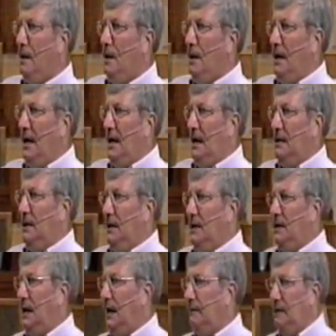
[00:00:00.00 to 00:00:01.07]
And they didn't
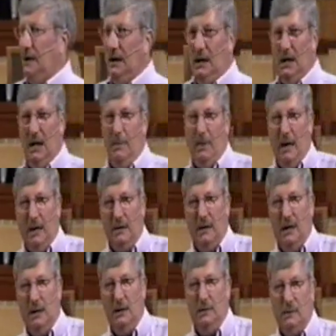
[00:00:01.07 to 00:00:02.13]
have DNA back
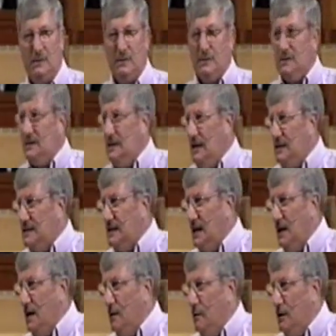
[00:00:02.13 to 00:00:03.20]
then. There was no
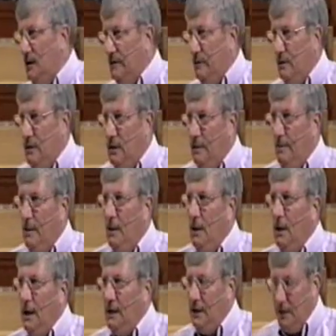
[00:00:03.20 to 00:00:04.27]
CSI or whatever.
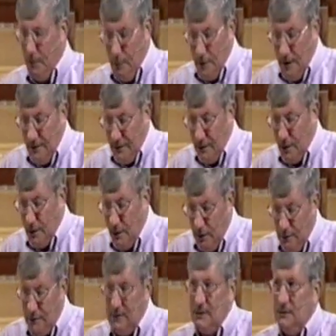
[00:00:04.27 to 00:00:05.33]
And they brought the
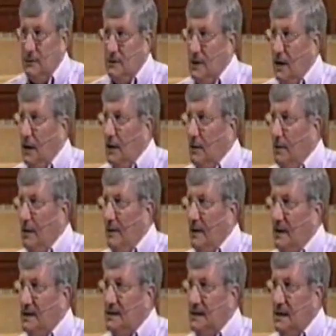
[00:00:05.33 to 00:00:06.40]
cloak to Jacob and they
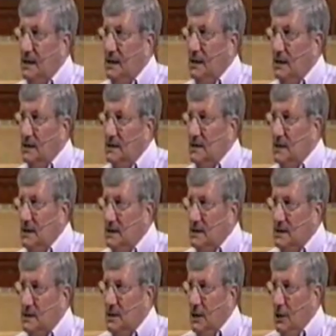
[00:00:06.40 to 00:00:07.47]
said, "Is
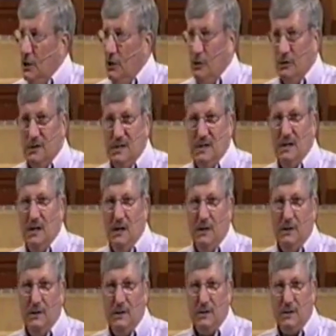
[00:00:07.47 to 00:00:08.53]
this your
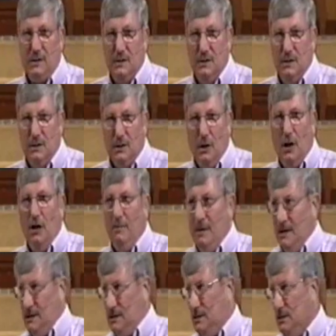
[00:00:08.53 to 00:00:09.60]
son's
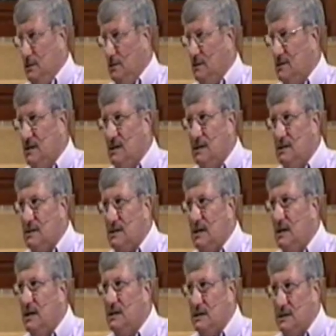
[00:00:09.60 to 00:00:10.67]
garment?" Notice they didn't say,
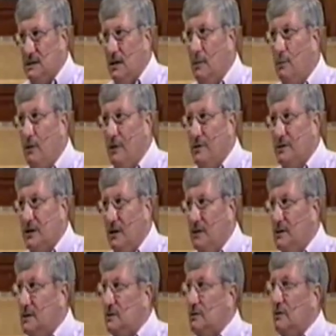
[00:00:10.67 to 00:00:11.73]
"Is this our brother's garment? Is
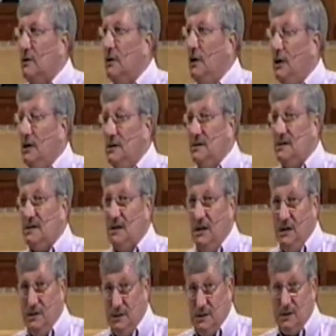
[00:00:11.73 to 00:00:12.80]
this your
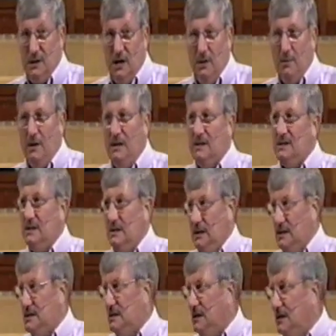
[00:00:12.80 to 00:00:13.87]
son's garment?" And he said,
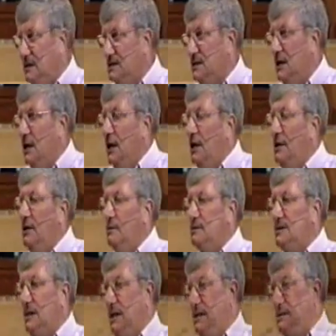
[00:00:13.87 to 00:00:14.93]
"Yes, it is." And he was
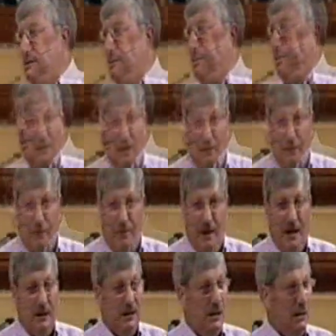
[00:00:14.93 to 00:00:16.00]
led to believe from
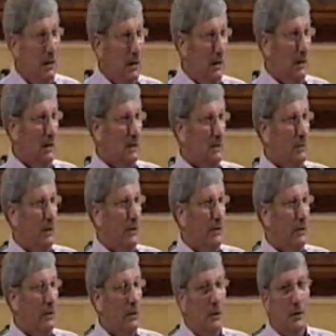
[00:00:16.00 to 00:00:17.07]
that then that his
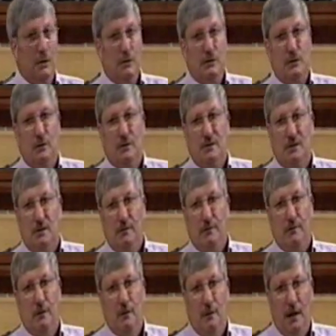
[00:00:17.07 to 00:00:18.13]
brother Joseph
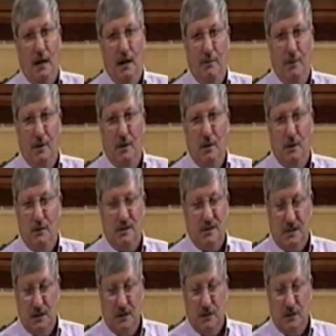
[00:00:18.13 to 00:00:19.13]
his son